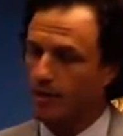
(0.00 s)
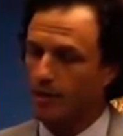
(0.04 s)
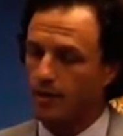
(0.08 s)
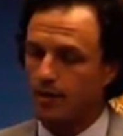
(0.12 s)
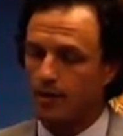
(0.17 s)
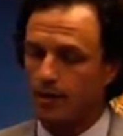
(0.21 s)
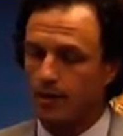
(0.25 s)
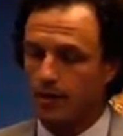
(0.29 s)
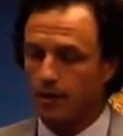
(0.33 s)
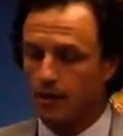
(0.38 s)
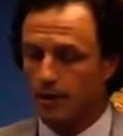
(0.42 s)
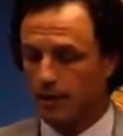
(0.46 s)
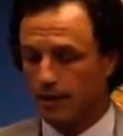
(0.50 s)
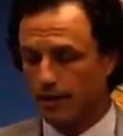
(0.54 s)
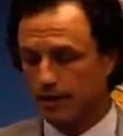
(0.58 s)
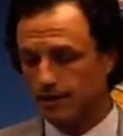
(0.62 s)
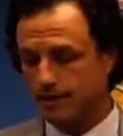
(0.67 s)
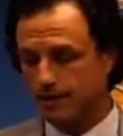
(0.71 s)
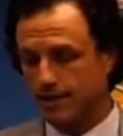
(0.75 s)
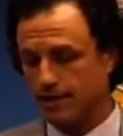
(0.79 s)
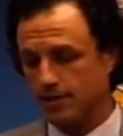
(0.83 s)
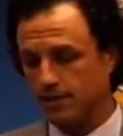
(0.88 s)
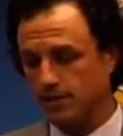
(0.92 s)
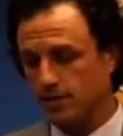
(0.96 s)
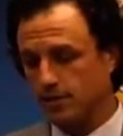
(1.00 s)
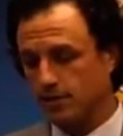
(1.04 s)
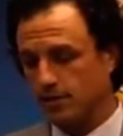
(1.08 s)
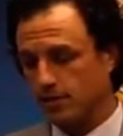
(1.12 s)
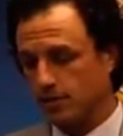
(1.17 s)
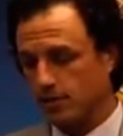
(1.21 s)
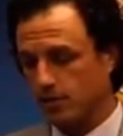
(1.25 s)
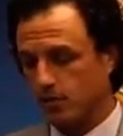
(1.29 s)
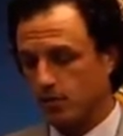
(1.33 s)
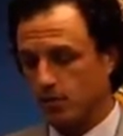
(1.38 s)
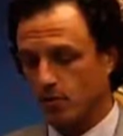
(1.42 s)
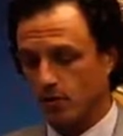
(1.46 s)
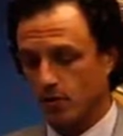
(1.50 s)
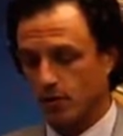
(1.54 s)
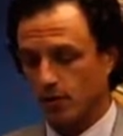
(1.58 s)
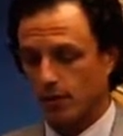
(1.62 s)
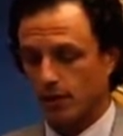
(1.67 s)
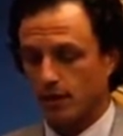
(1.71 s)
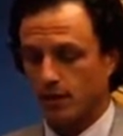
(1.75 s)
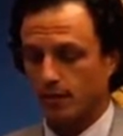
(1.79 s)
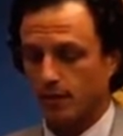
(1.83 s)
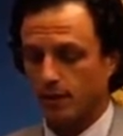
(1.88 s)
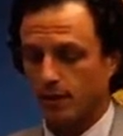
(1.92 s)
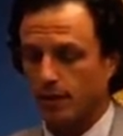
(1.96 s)
the testicle or
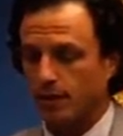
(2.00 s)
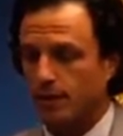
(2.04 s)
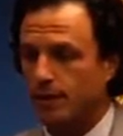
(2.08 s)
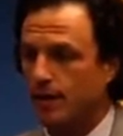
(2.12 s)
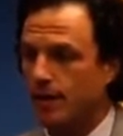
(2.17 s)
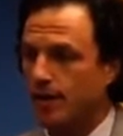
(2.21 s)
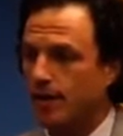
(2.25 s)
labia.